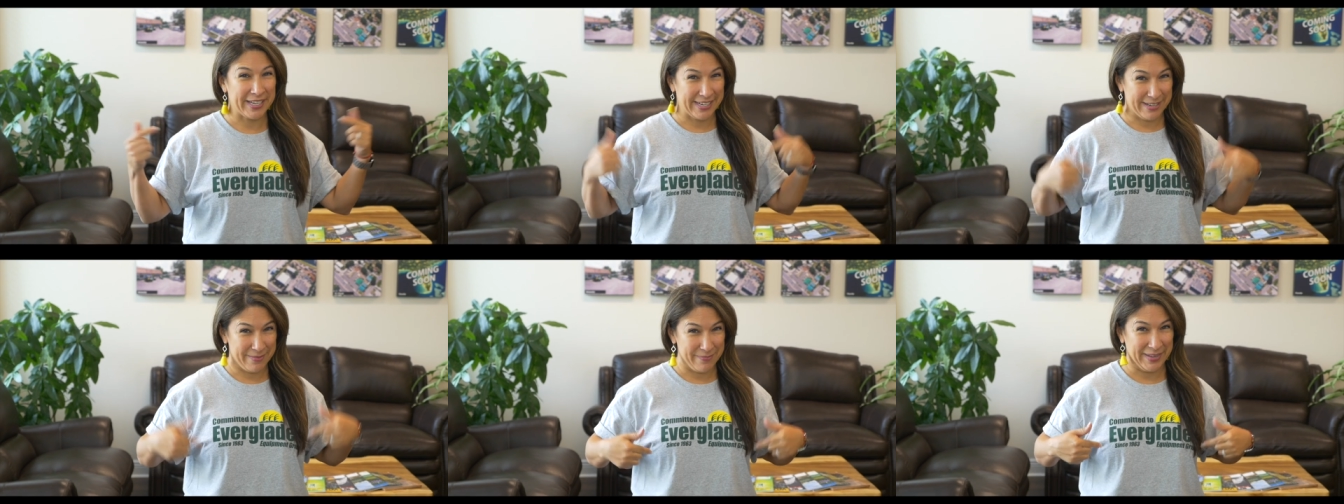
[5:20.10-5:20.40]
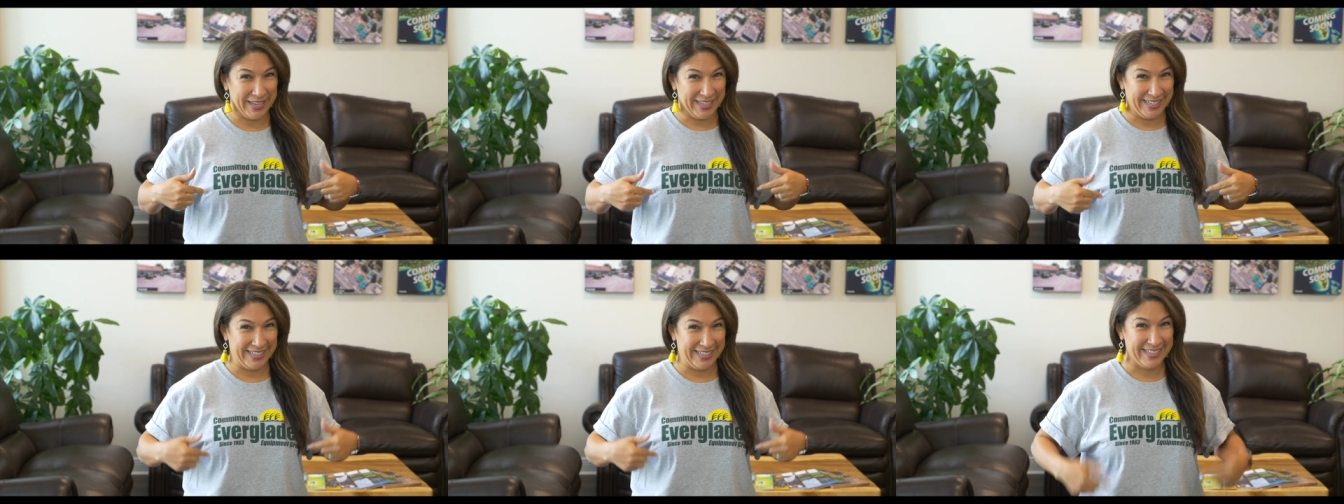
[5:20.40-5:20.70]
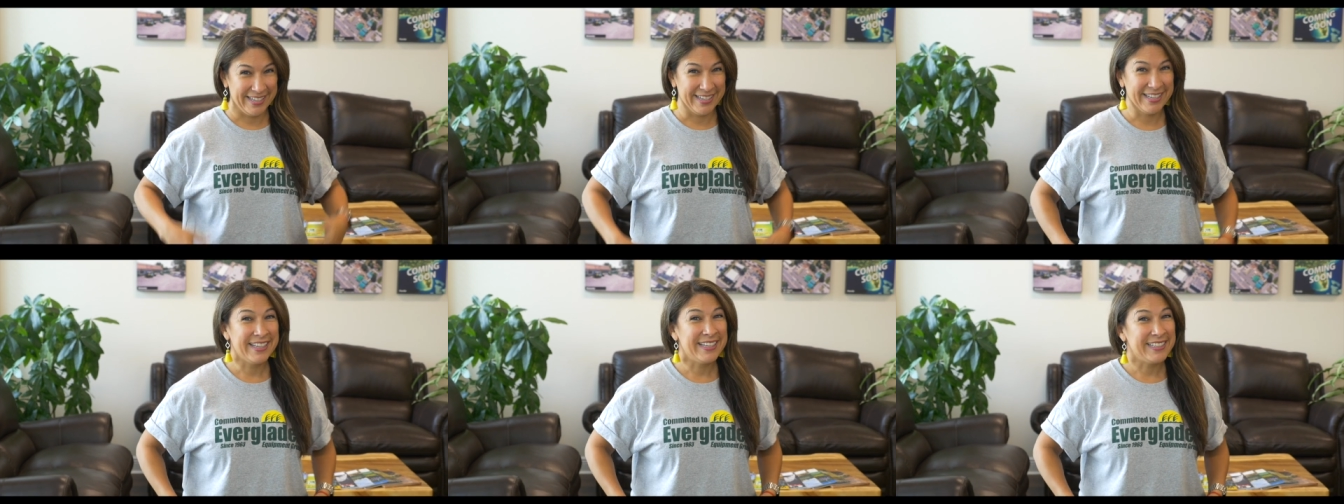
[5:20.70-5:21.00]

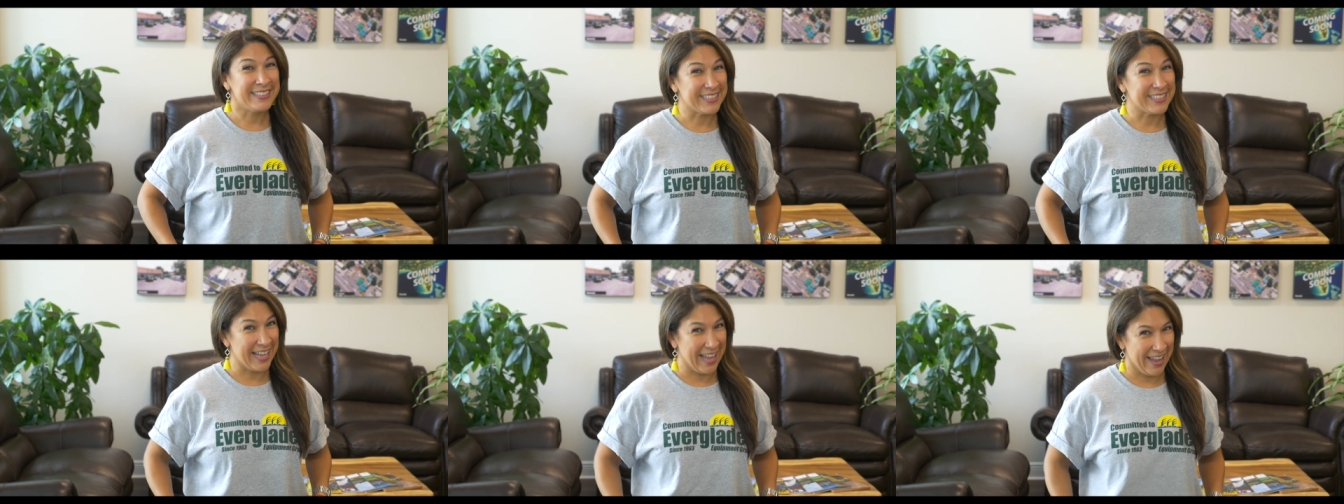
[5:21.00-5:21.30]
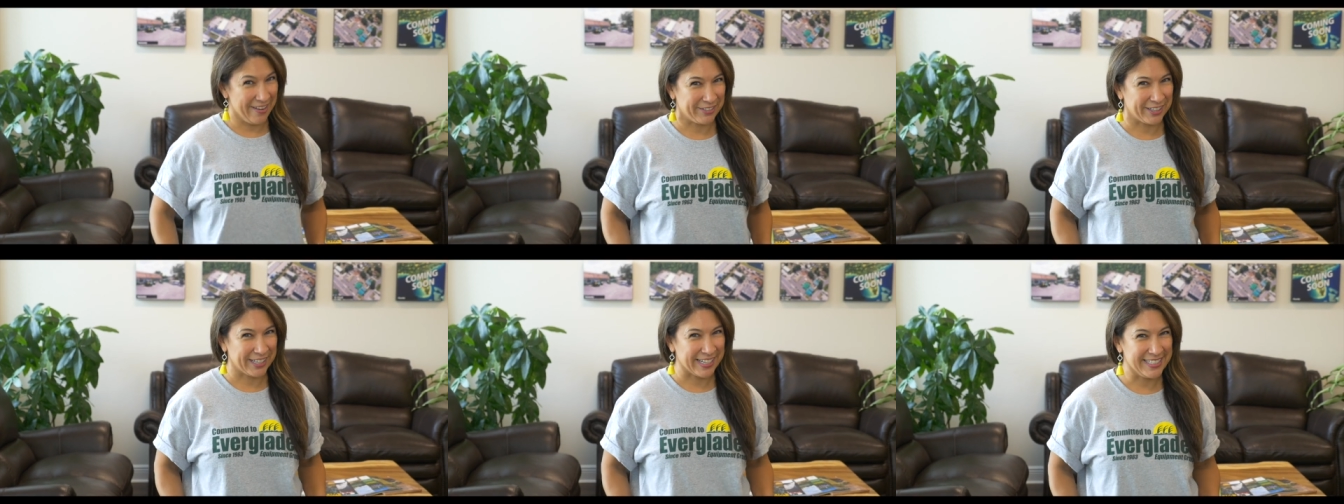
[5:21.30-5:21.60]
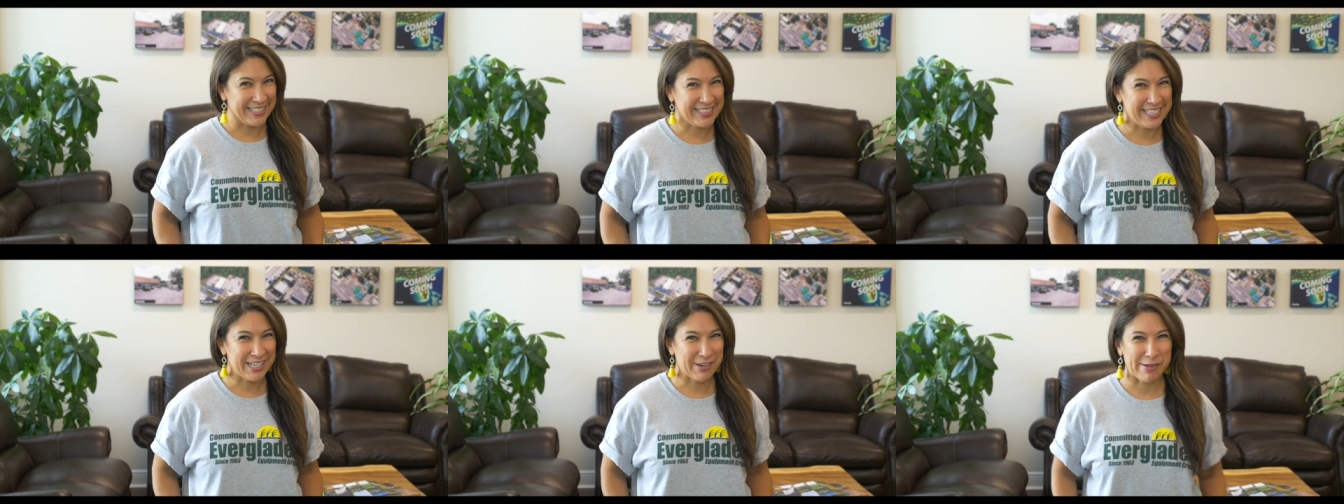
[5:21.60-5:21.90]
committed to
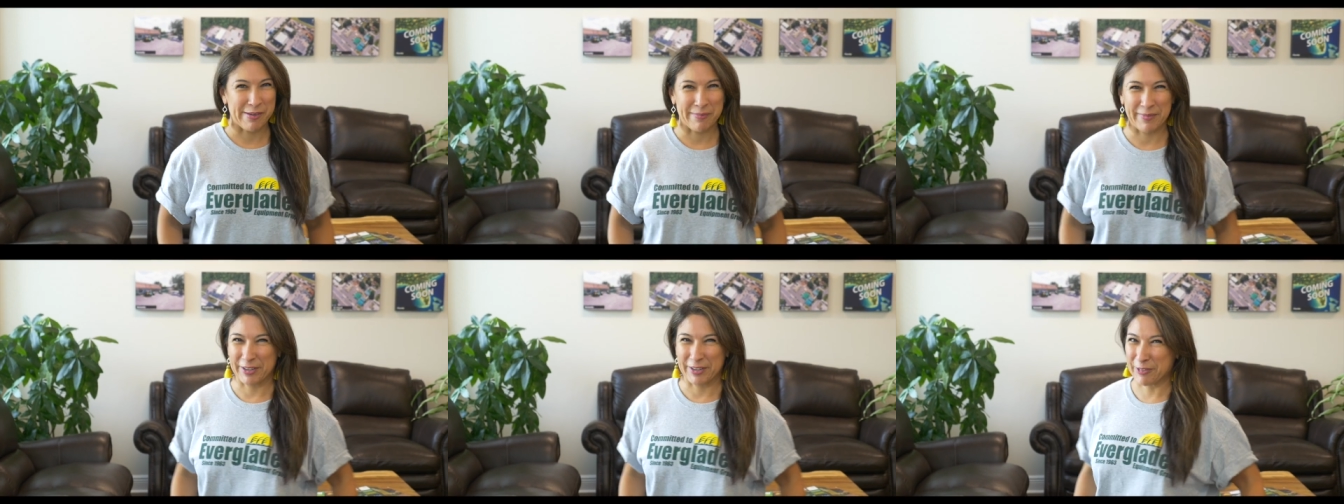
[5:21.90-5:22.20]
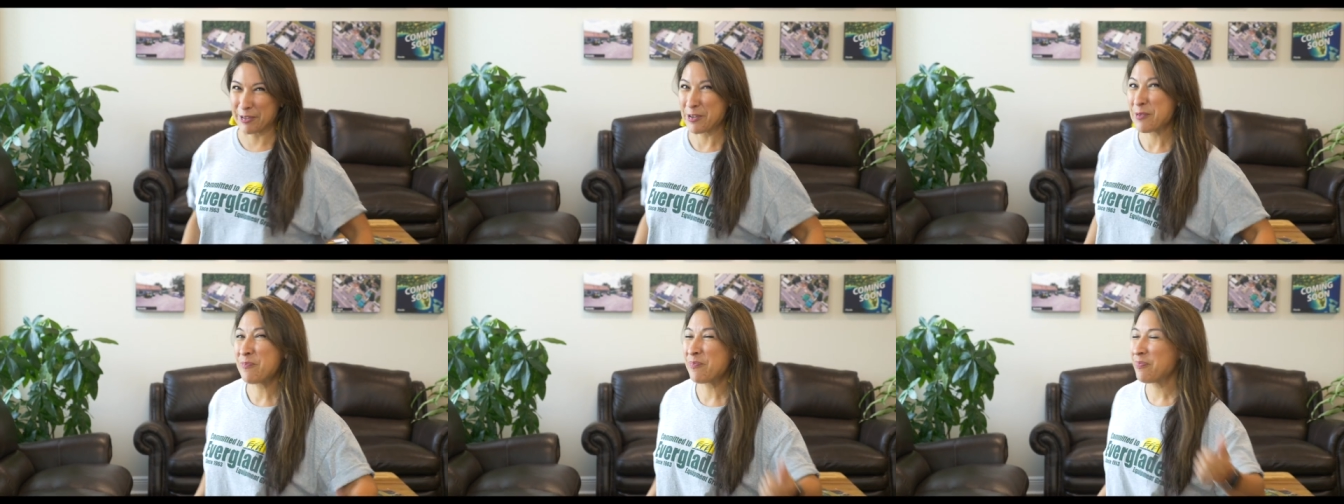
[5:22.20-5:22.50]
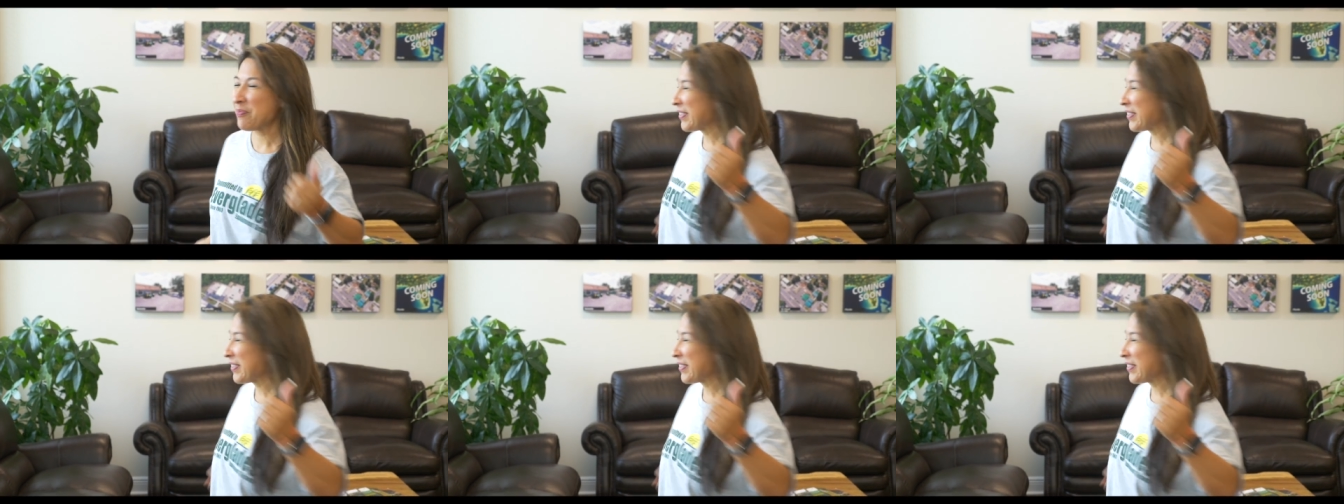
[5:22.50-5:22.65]
Everglades Equipment Group